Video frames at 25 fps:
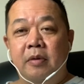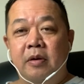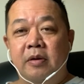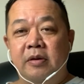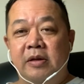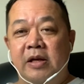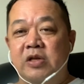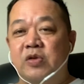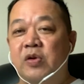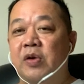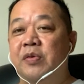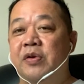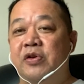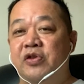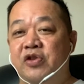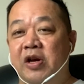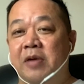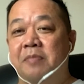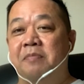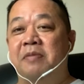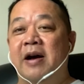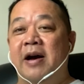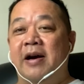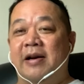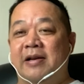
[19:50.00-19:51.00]
That's why we
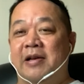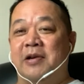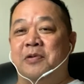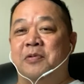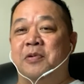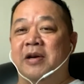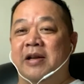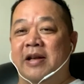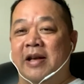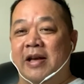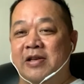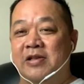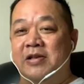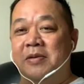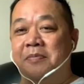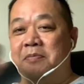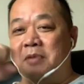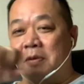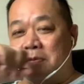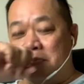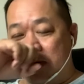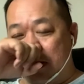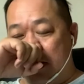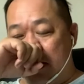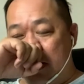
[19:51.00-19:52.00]
trademark the word Asian
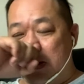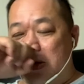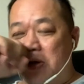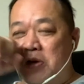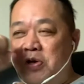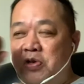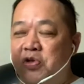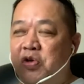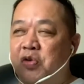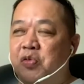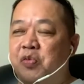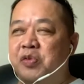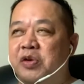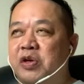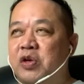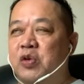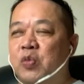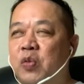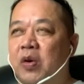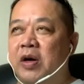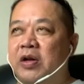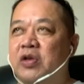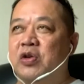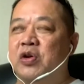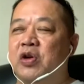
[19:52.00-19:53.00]
pop. So we
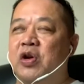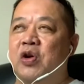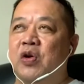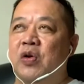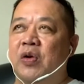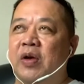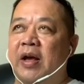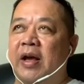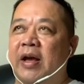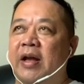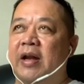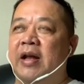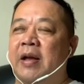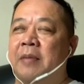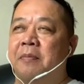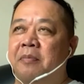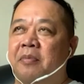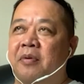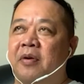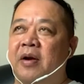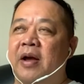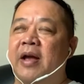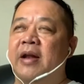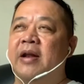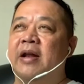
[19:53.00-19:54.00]
want to create and
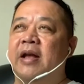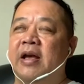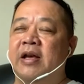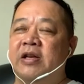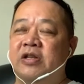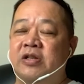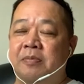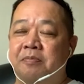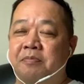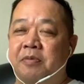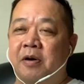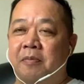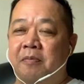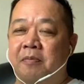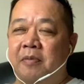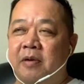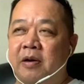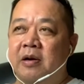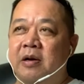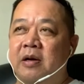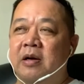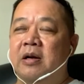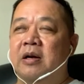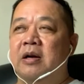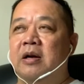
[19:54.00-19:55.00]
brand Asian pop
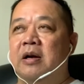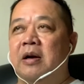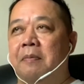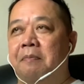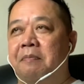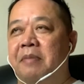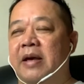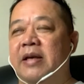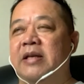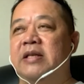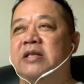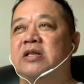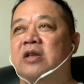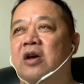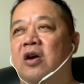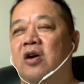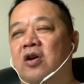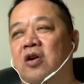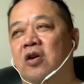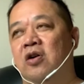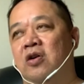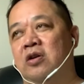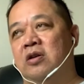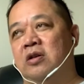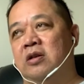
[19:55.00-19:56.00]
based
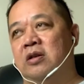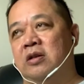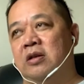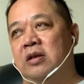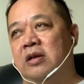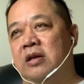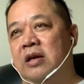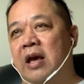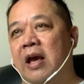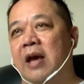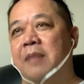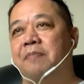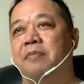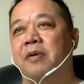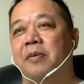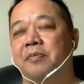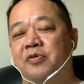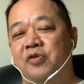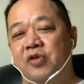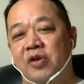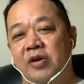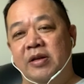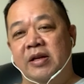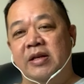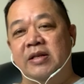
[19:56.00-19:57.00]
on K-pop
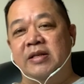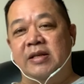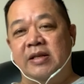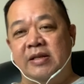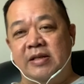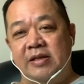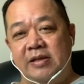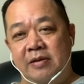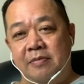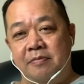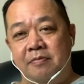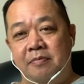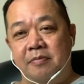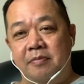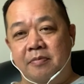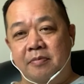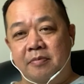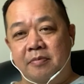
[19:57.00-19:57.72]
training system.